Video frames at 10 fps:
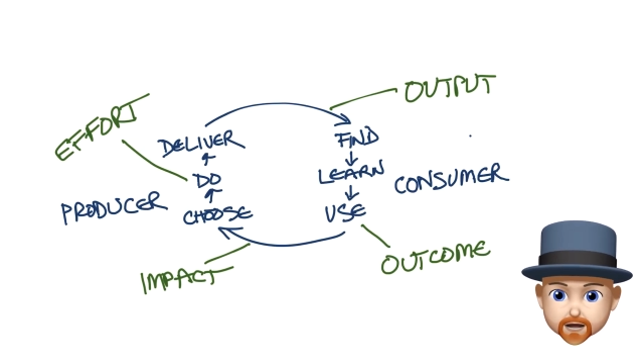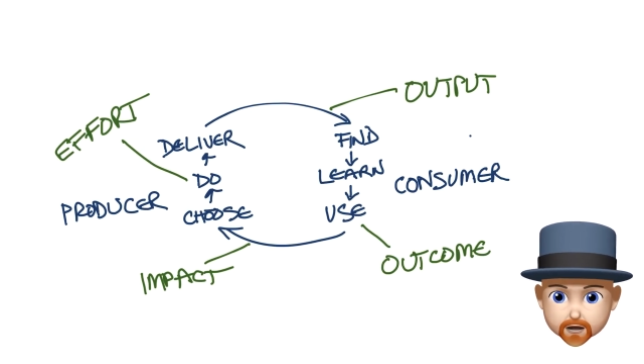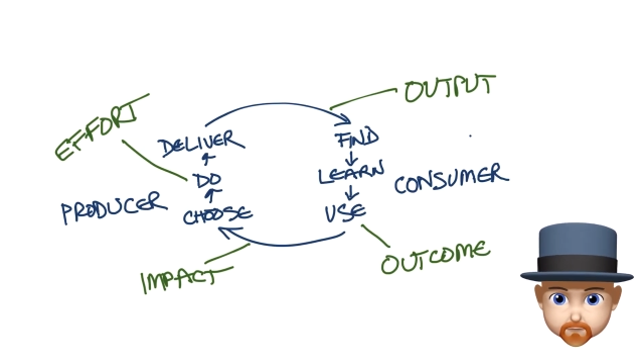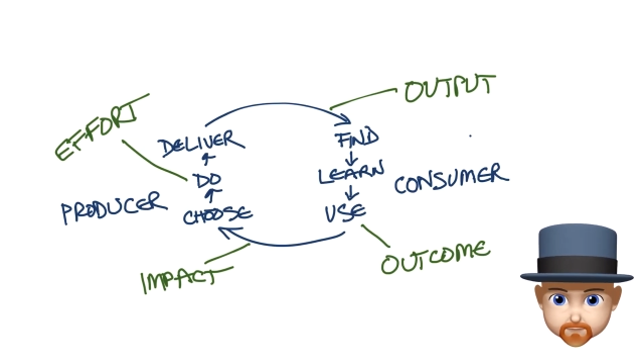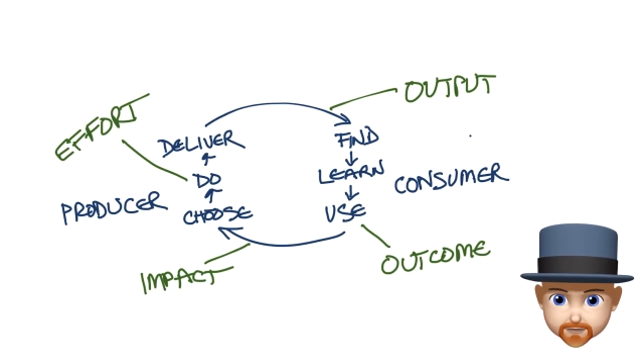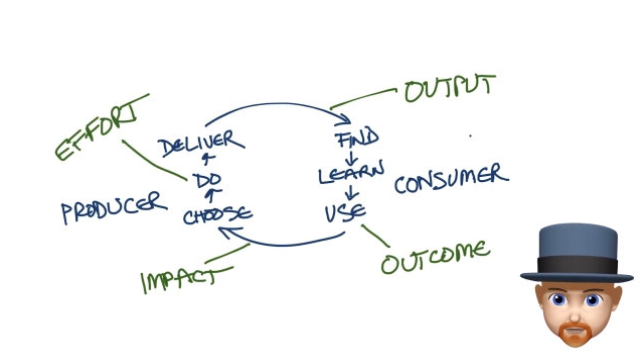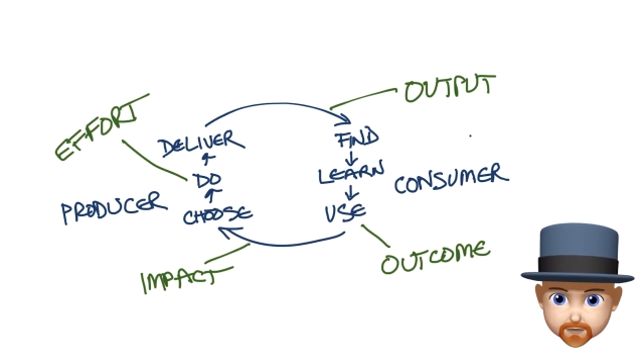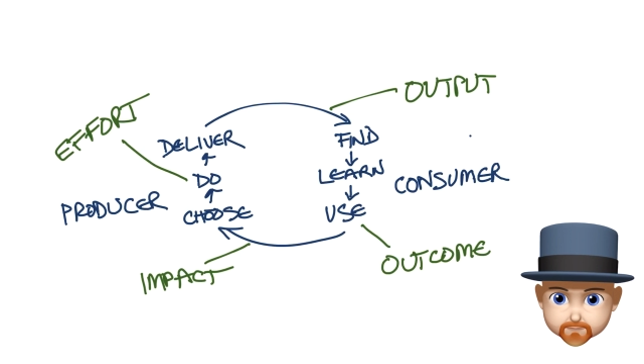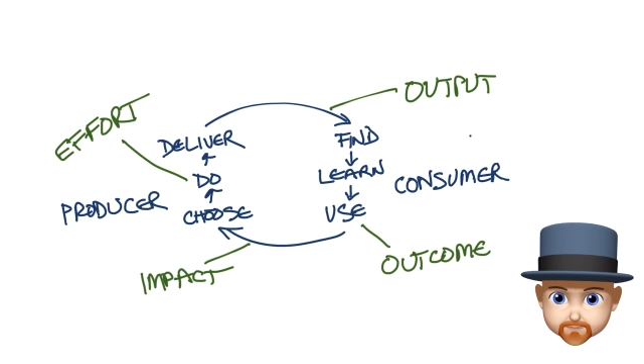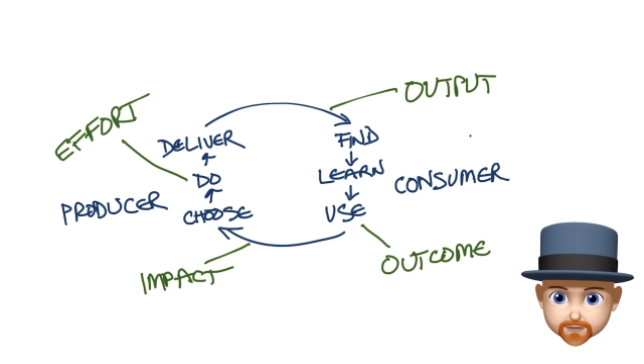
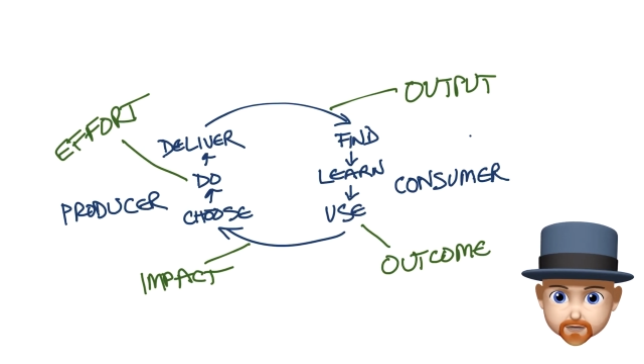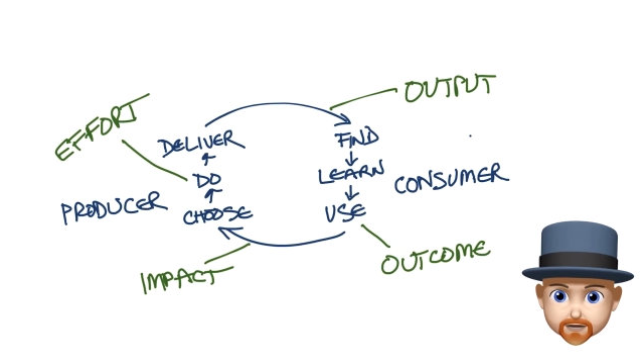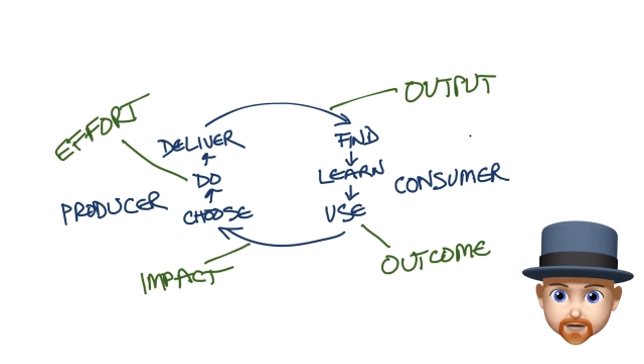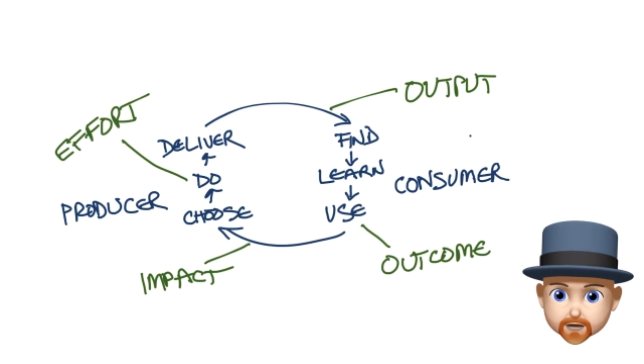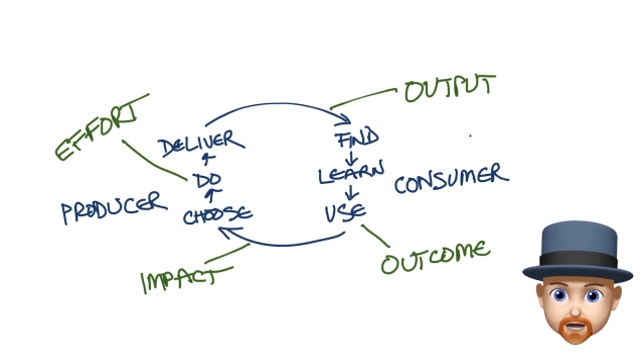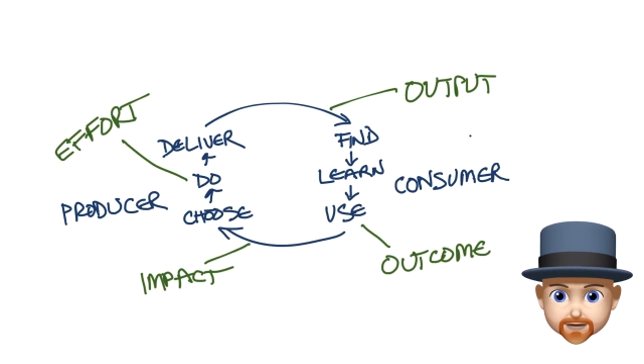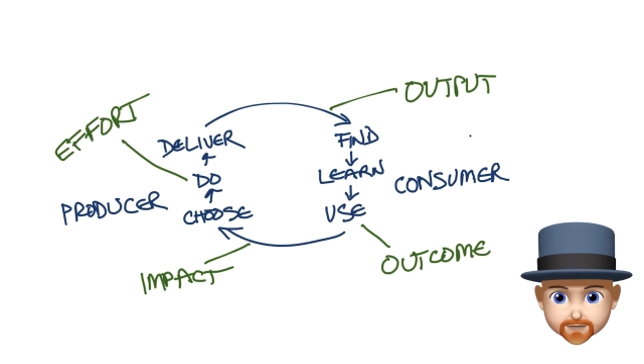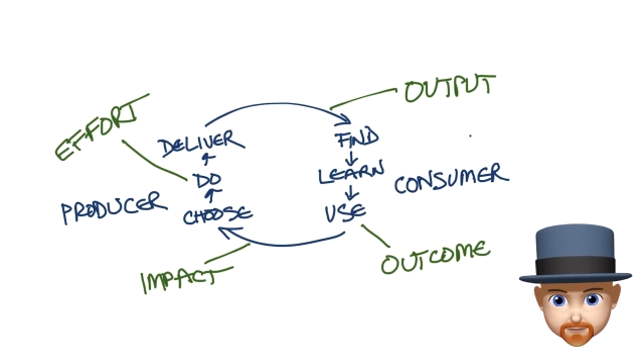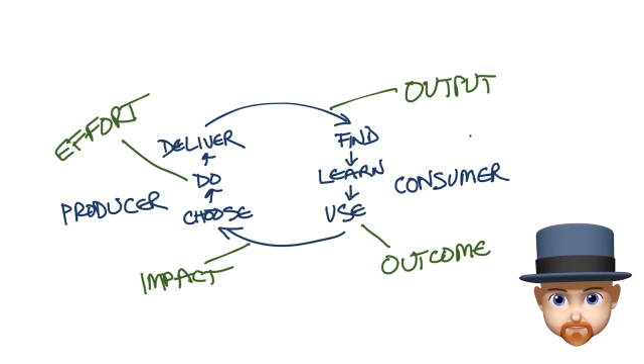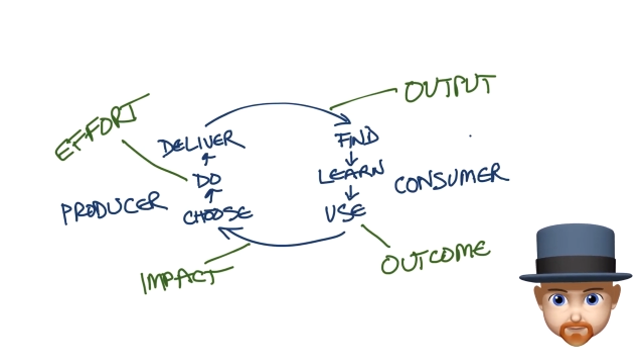outcome,
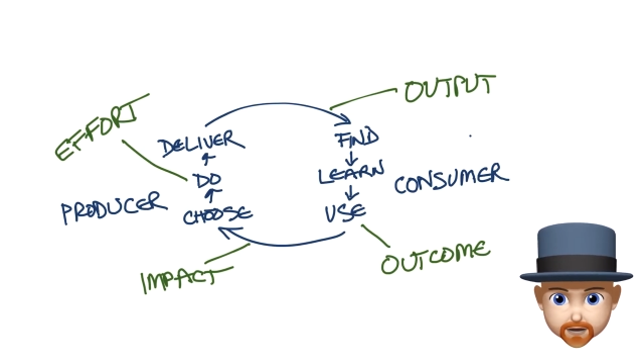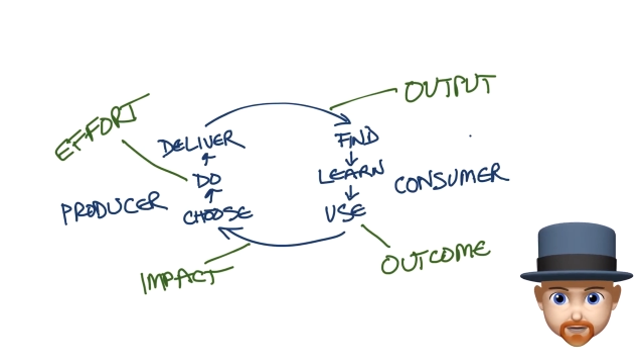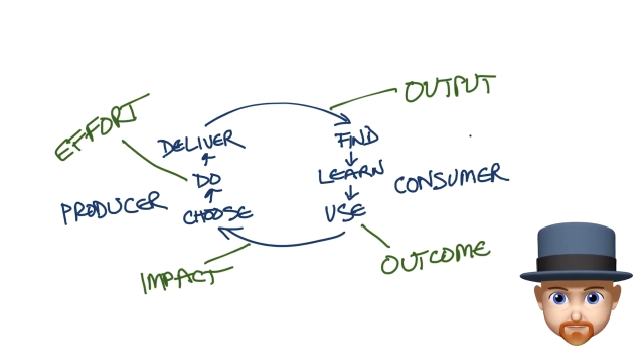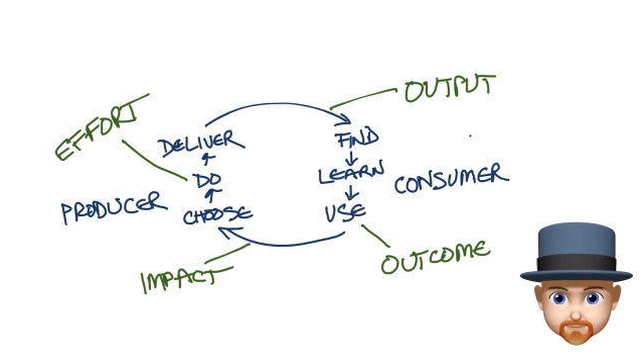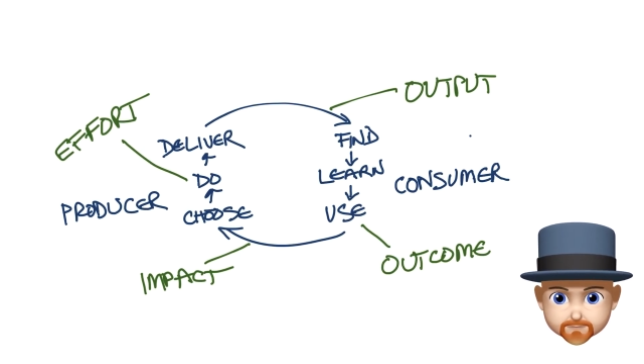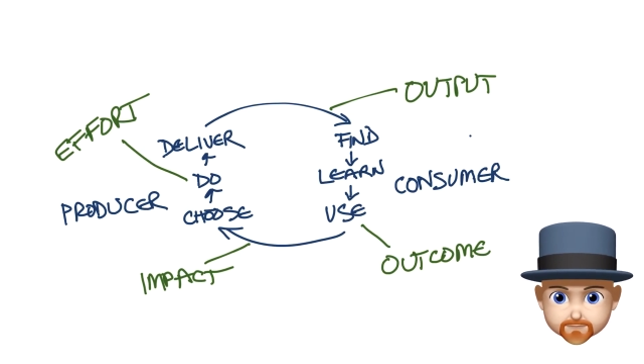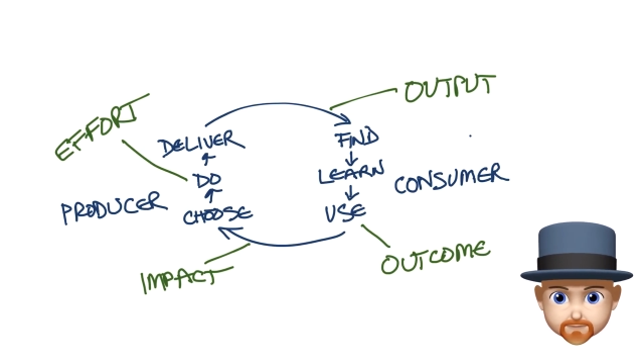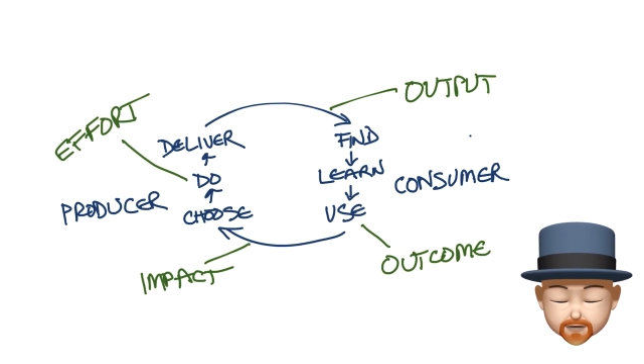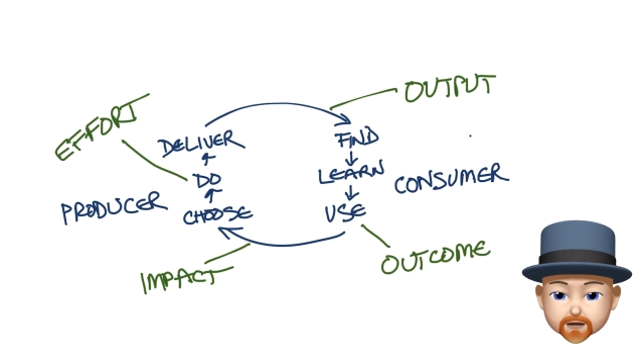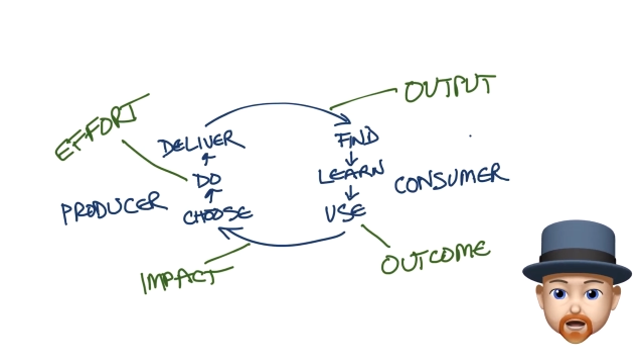and impact.
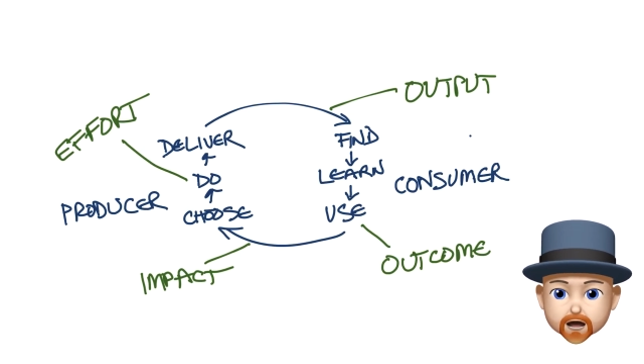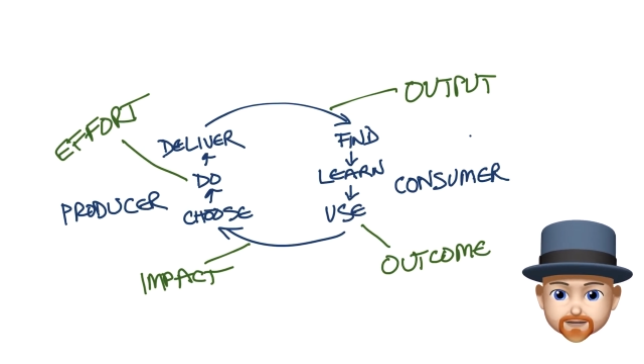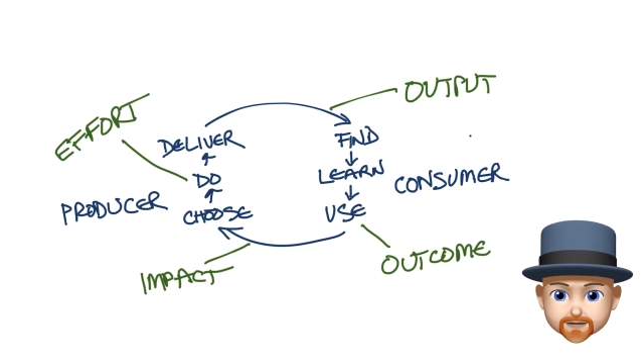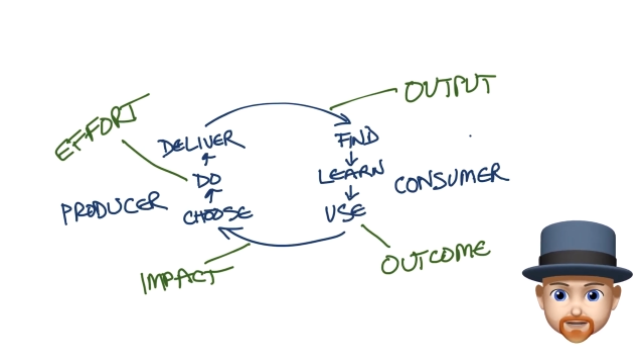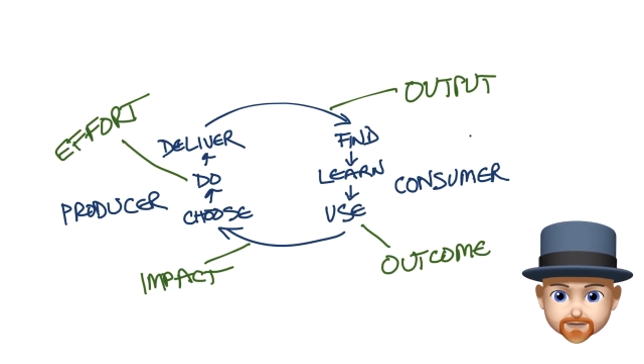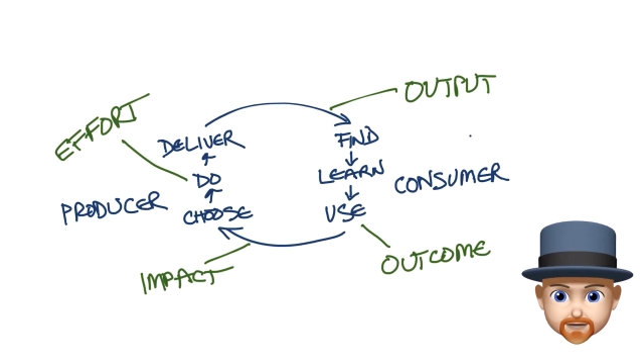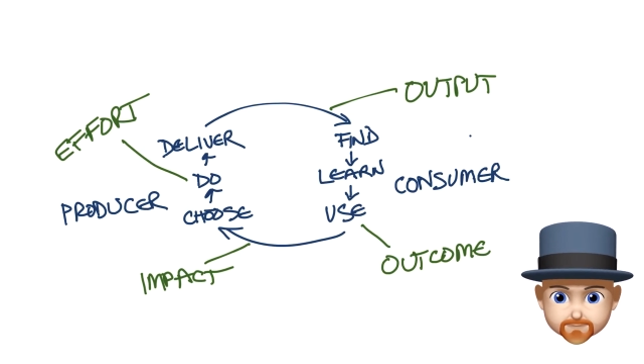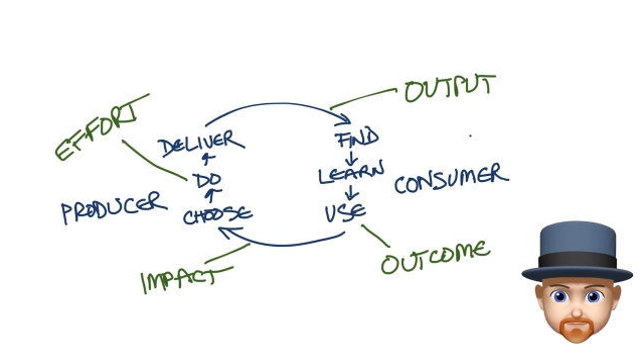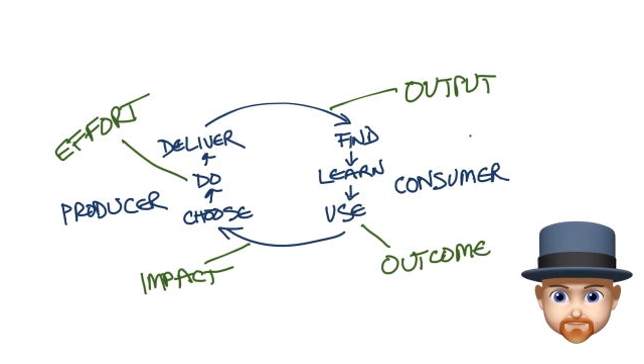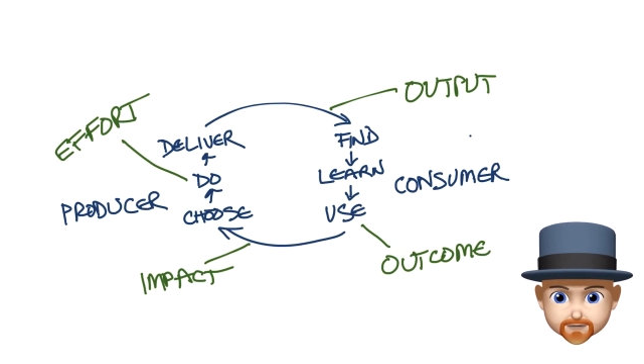And in the
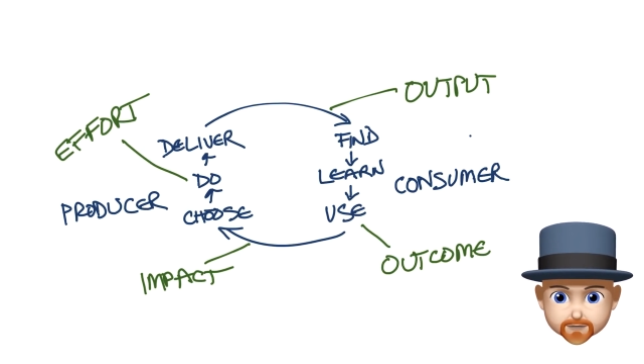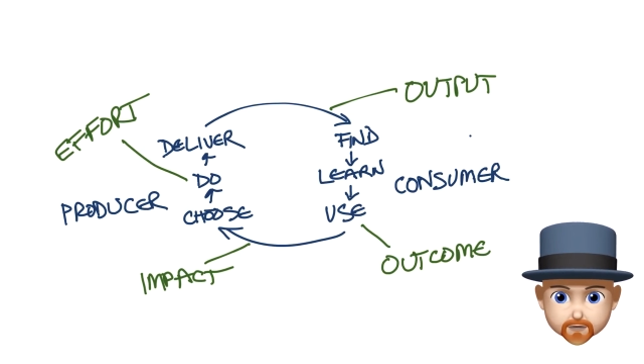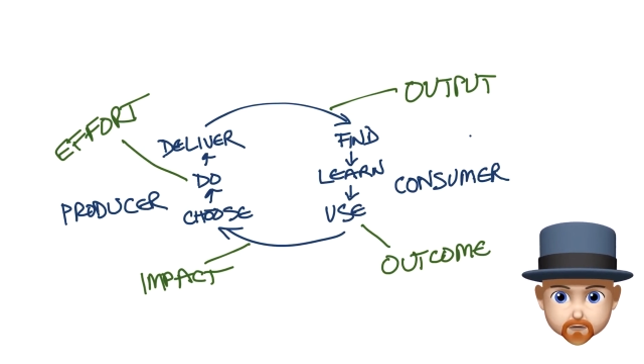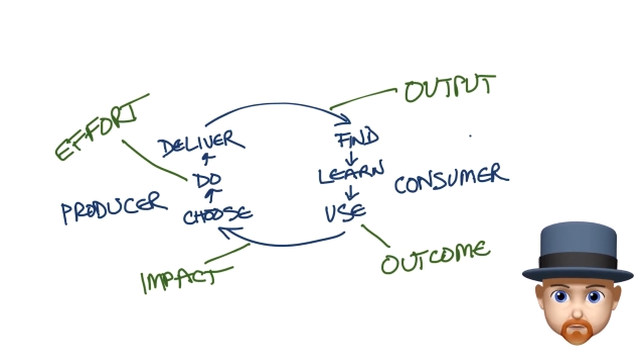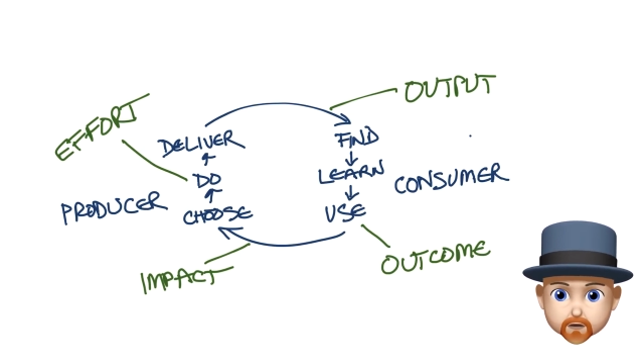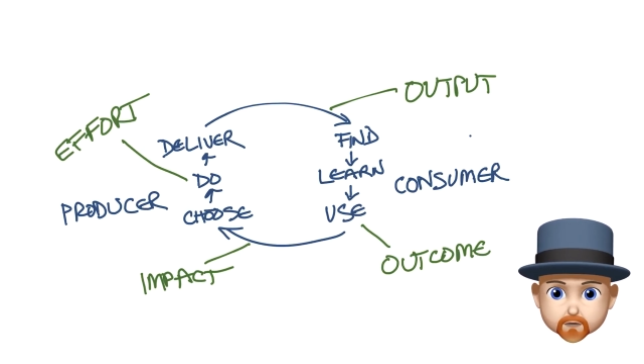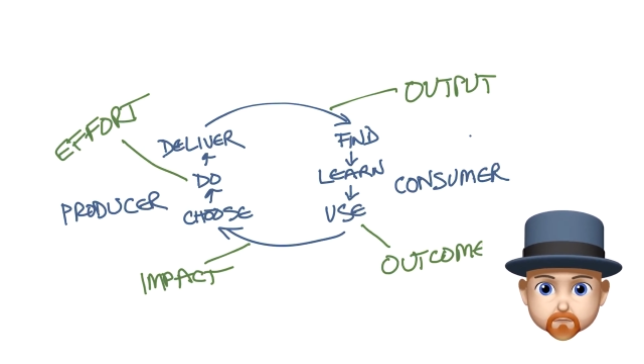next video,